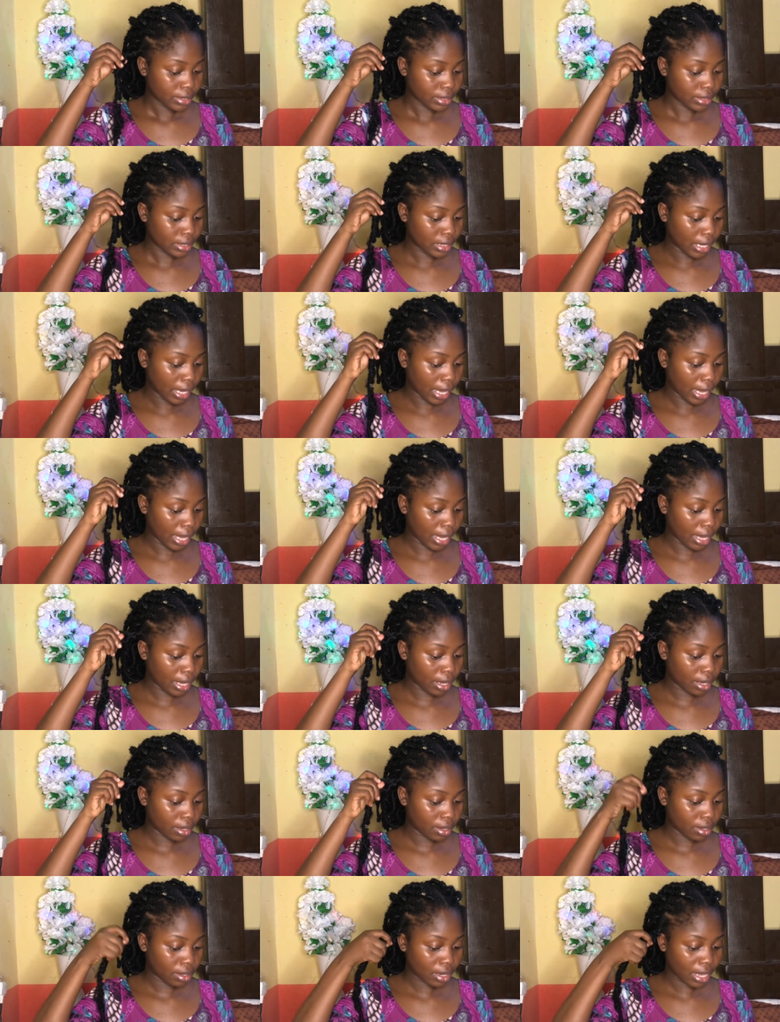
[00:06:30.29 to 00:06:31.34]

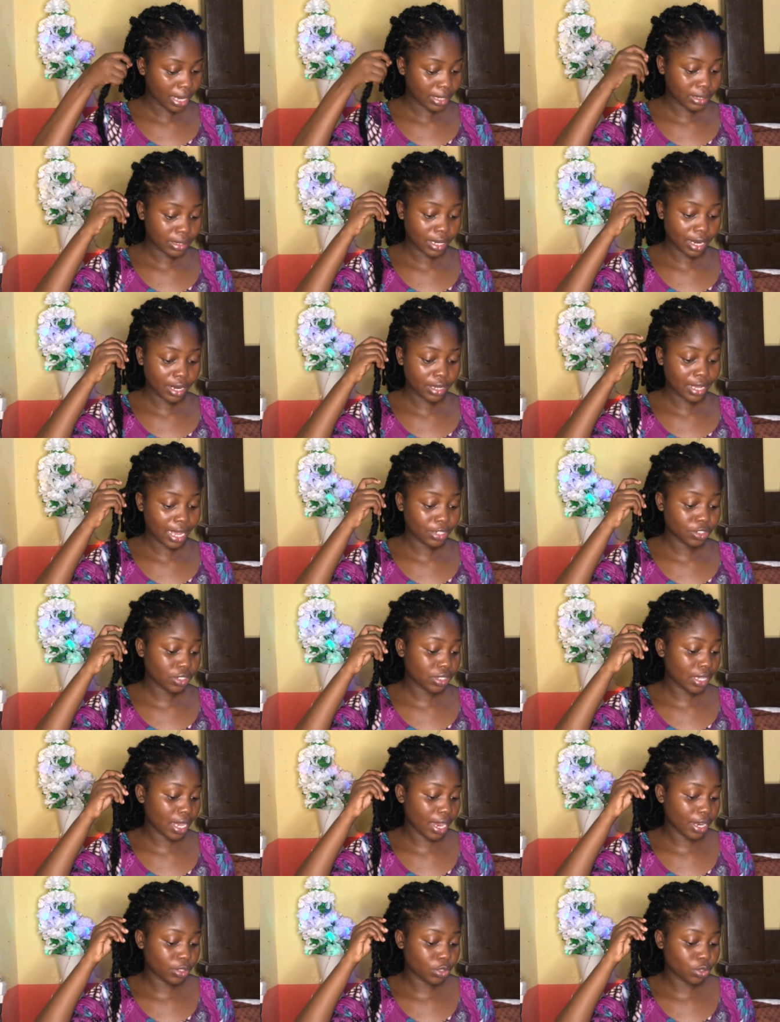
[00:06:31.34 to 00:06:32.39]
Then I just
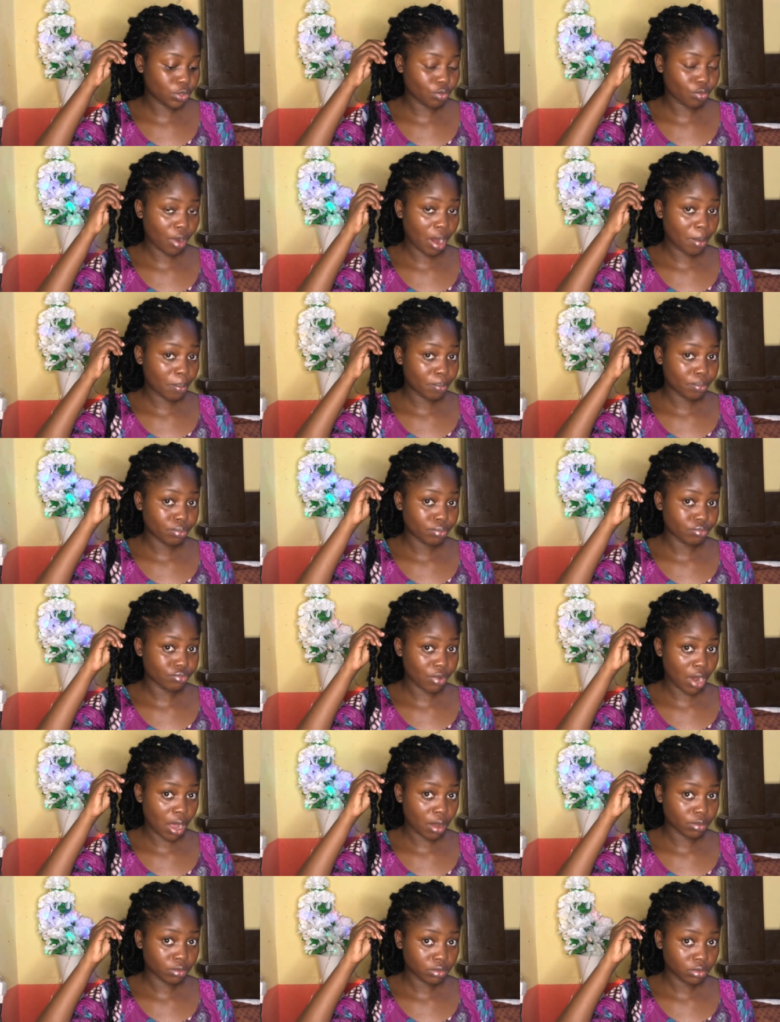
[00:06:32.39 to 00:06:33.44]
decided to wrap
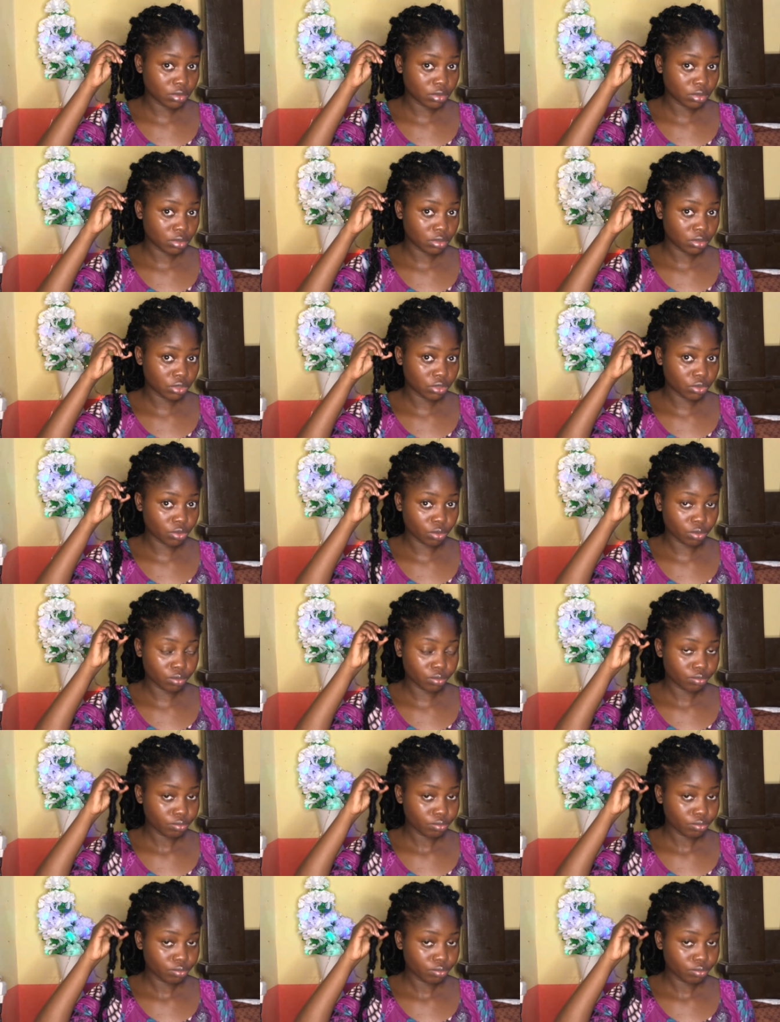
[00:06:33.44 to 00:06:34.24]
round, you know,